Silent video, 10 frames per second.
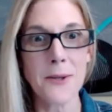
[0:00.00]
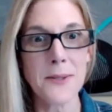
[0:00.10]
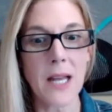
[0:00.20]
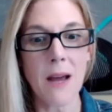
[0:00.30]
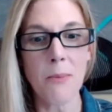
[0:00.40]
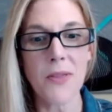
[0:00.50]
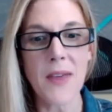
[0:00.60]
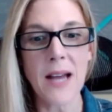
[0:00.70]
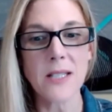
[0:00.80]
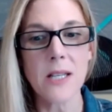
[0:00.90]
you set up with
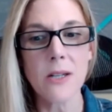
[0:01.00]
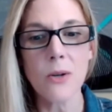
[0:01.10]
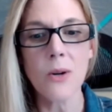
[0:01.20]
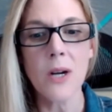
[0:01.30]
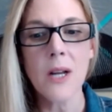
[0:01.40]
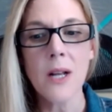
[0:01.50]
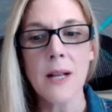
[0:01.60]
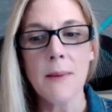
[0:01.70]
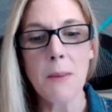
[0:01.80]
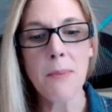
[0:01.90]
that too.
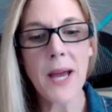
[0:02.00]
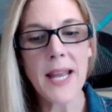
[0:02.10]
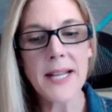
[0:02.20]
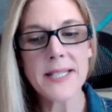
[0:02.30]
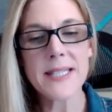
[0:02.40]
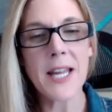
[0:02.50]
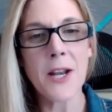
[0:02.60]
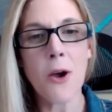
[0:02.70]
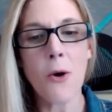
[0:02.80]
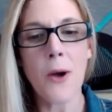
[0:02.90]
But it's, you
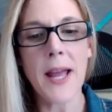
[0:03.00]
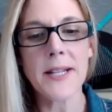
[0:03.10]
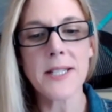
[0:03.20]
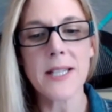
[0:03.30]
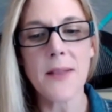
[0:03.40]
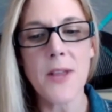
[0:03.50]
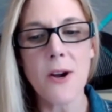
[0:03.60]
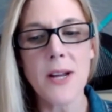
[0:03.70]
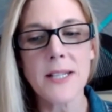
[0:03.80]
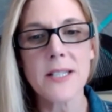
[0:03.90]
know, it's,
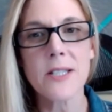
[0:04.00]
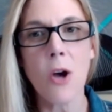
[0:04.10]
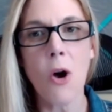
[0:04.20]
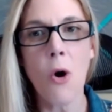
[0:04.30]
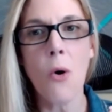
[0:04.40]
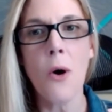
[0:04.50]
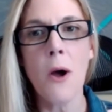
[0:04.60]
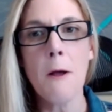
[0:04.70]
there is so,